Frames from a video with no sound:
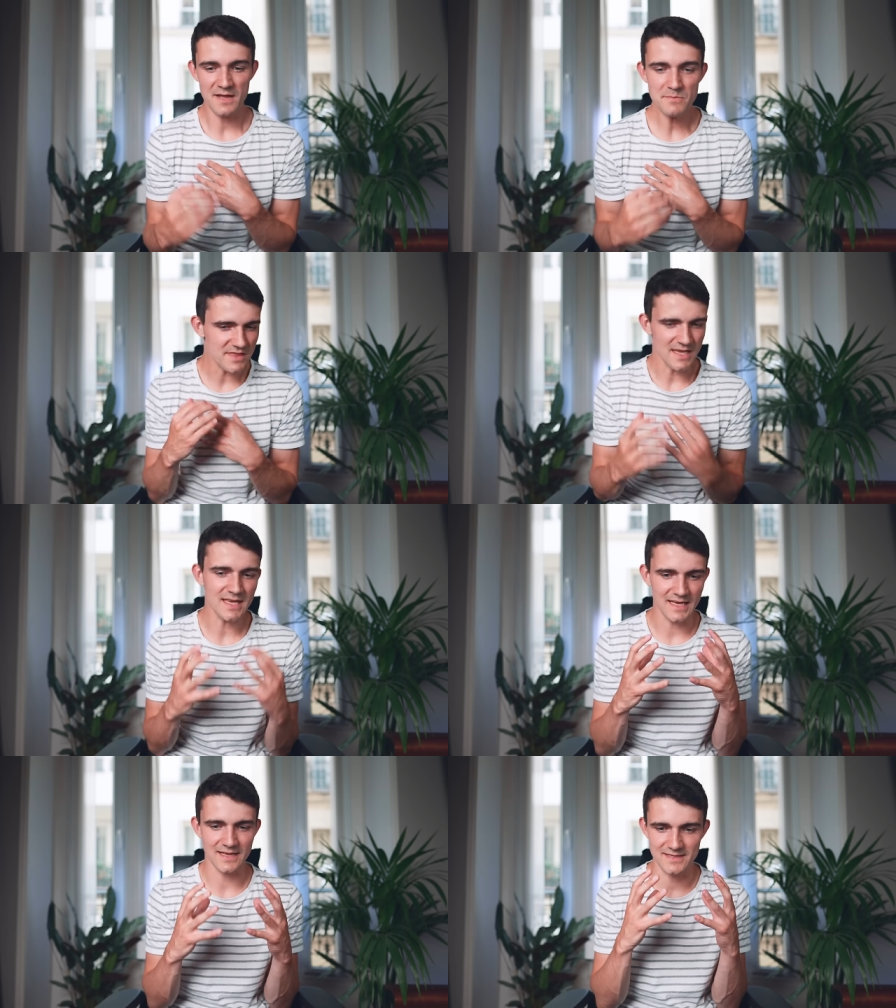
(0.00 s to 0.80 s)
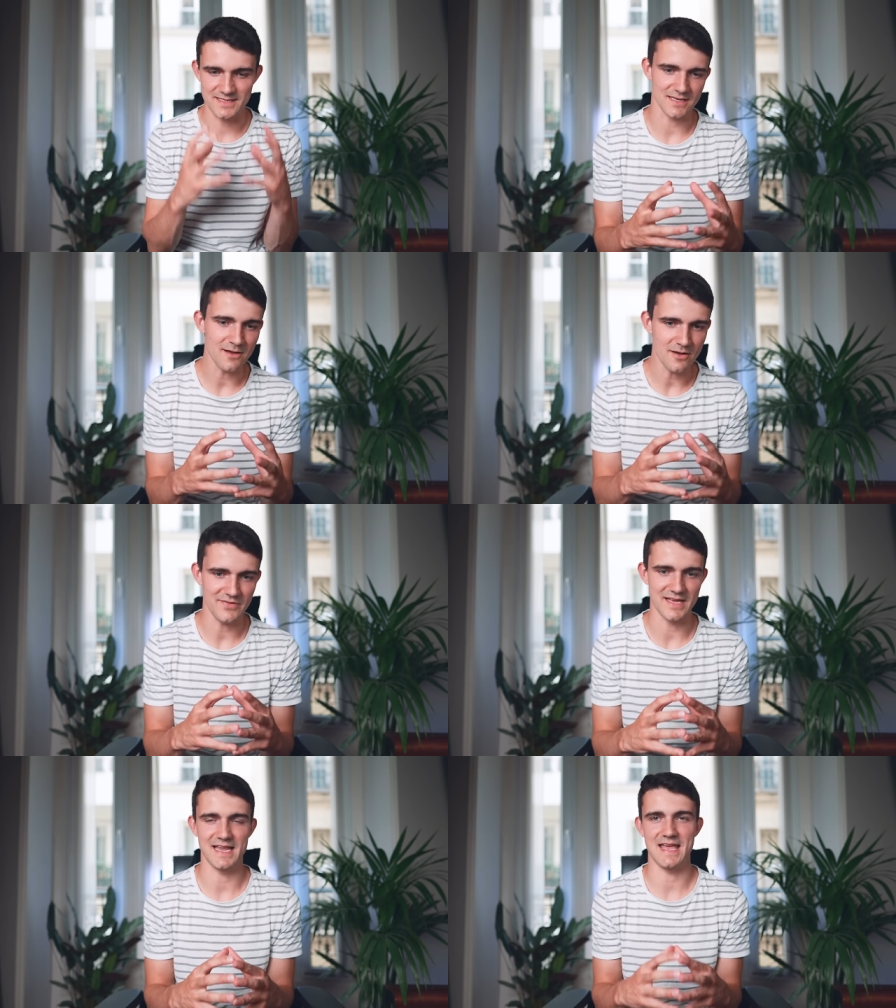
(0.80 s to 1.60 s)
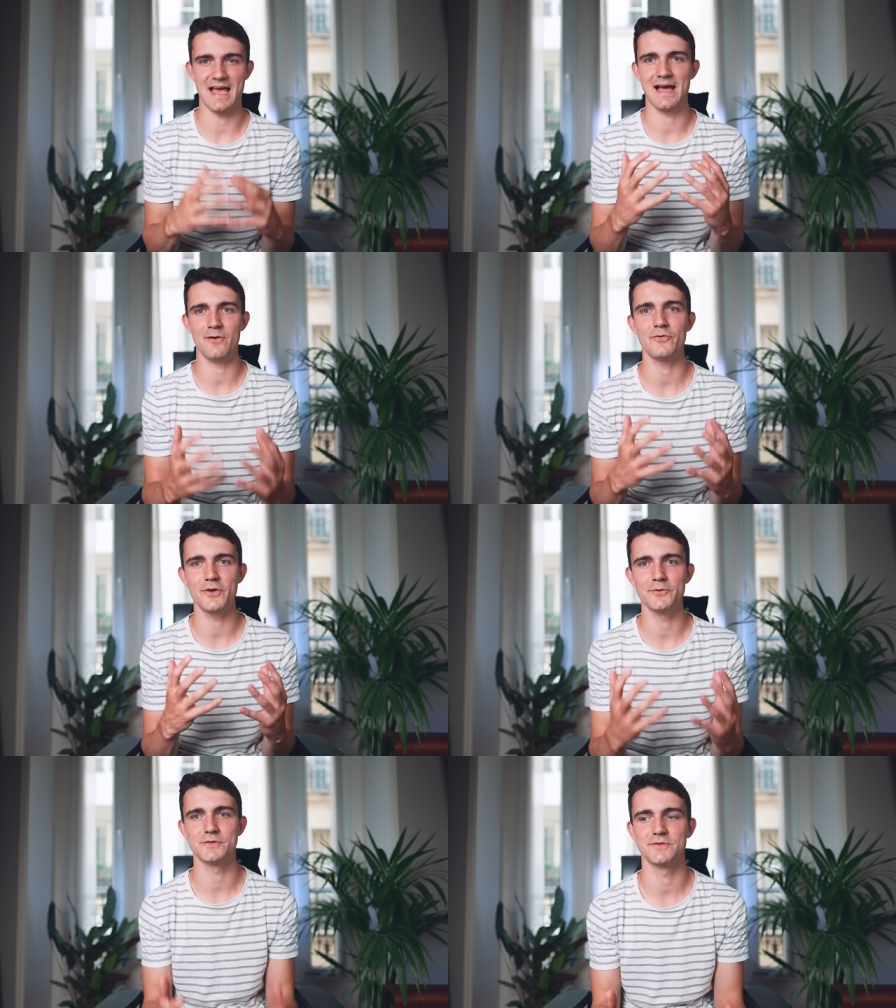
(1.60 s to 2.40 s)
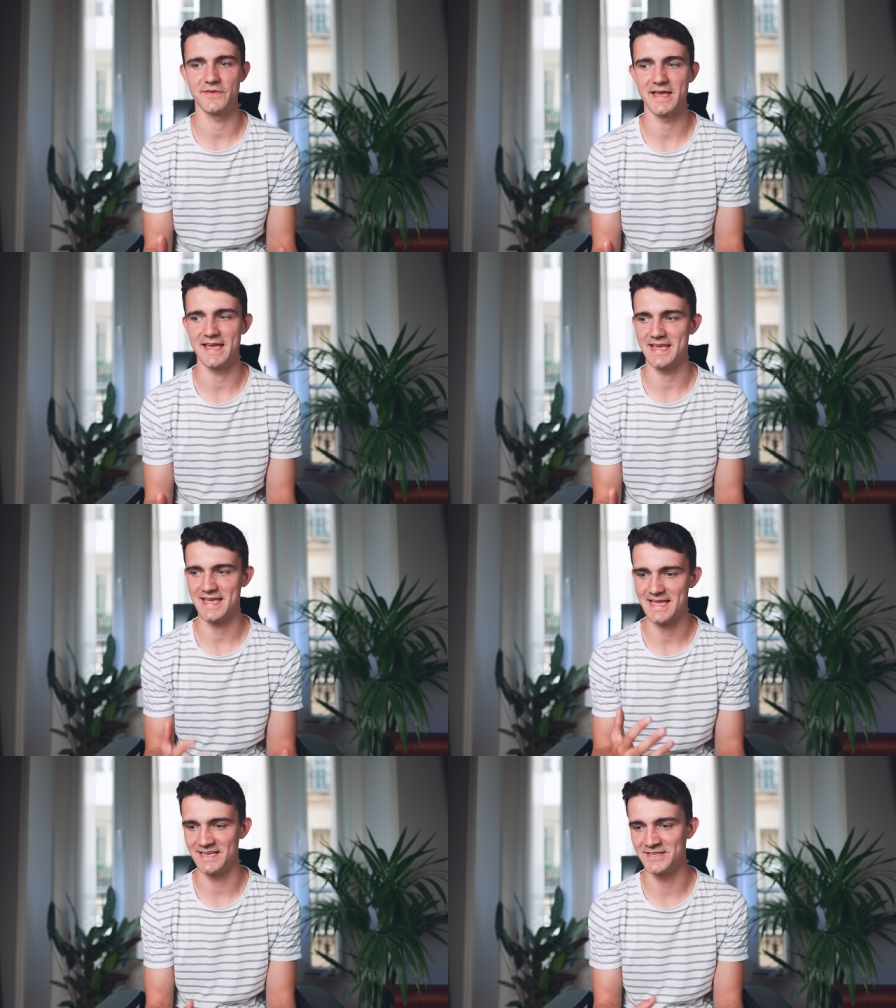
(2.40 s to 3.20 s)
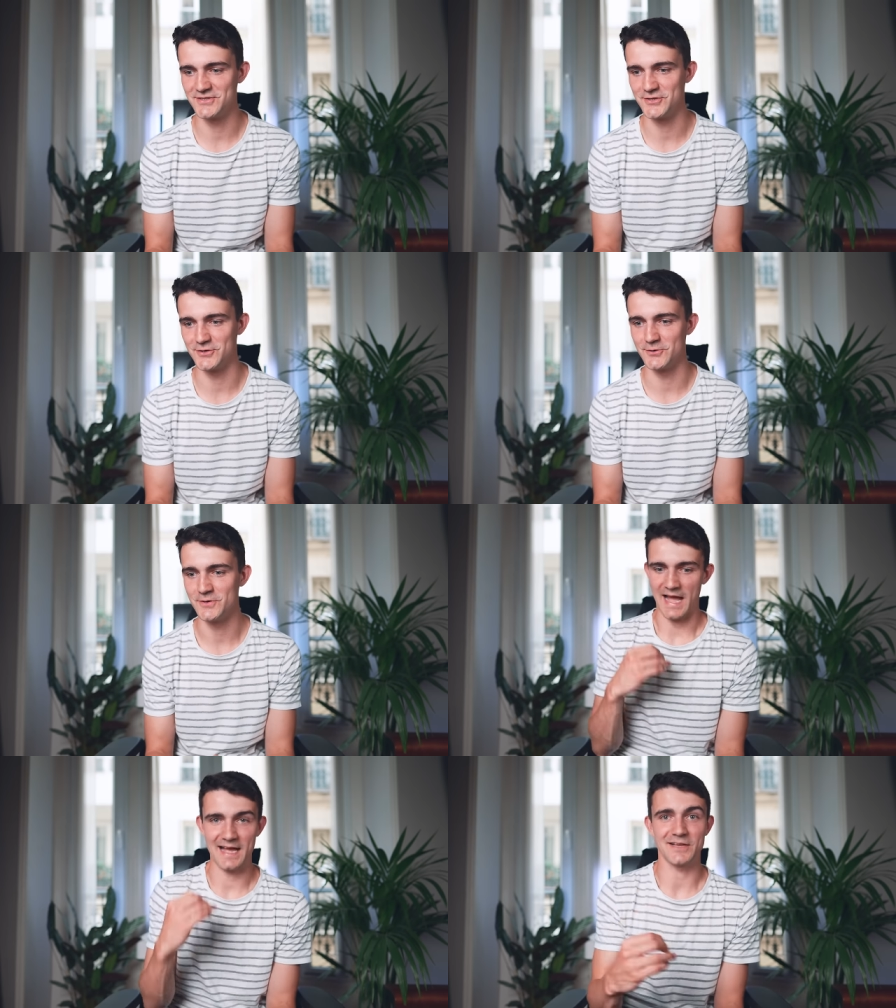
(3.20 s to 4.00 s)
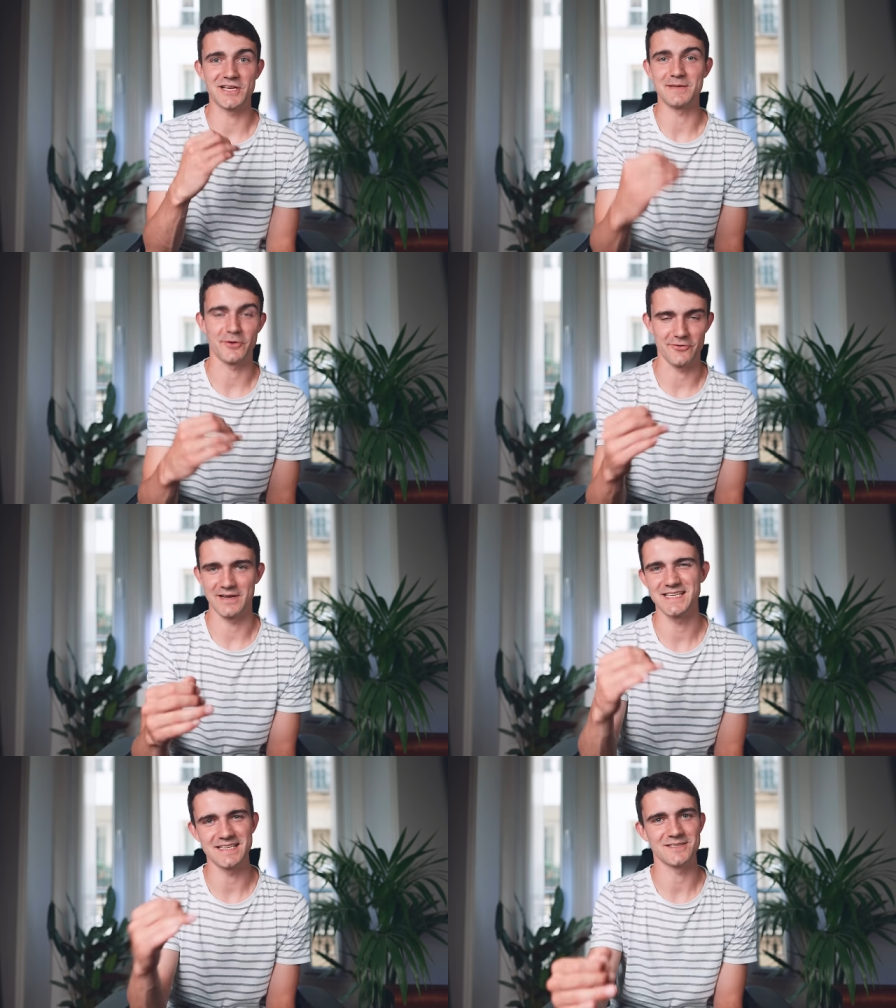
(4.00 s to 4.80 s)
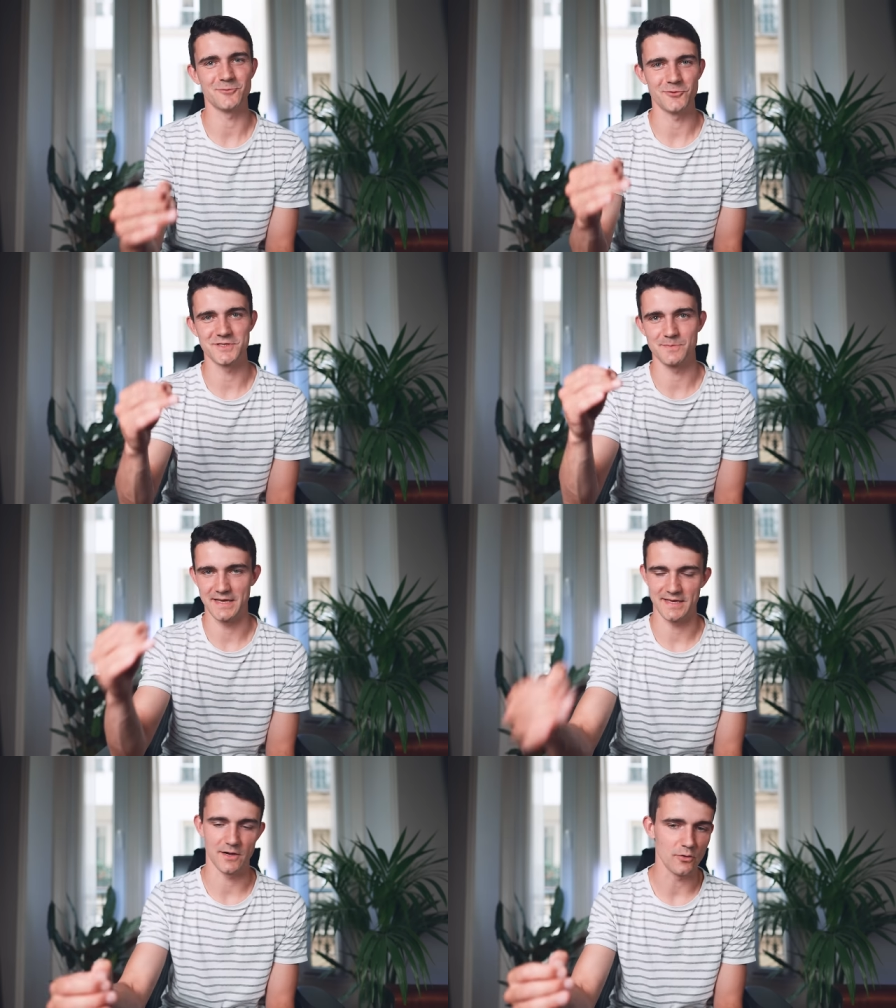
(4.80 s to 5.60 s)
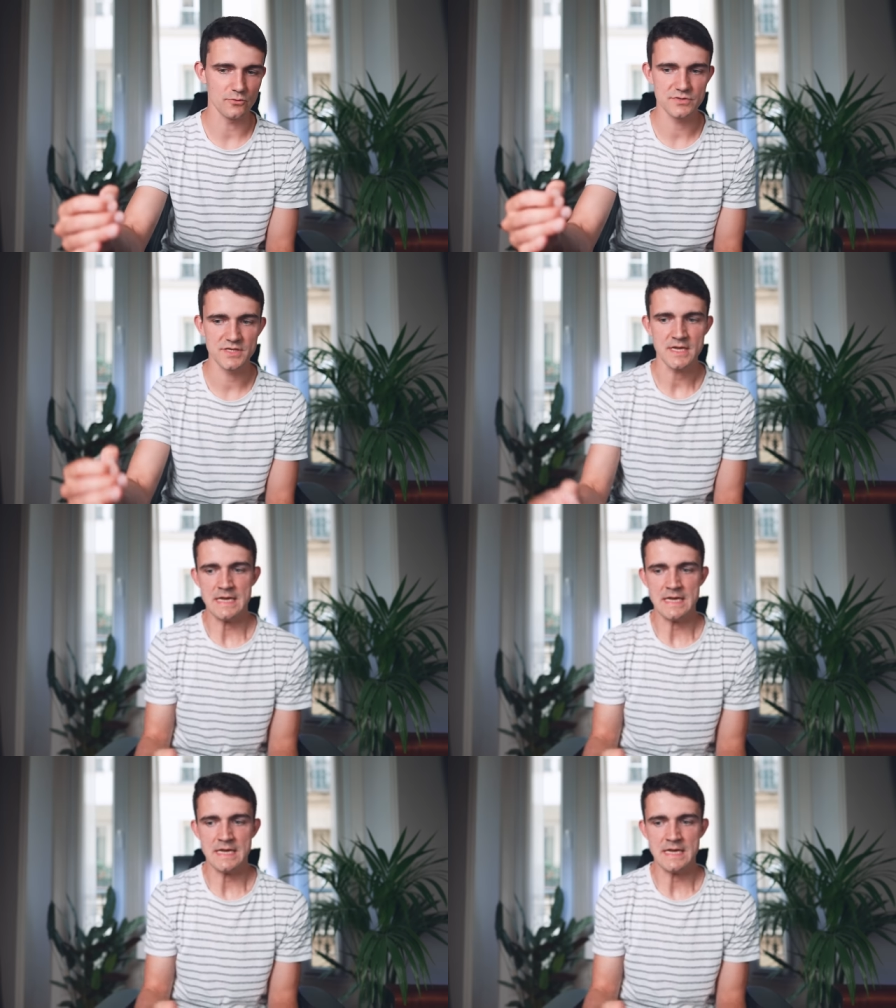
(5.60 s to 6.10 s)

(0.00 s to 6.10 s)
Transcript: I'm thinking at the start of that day how those fit into actually progressing towards my goals,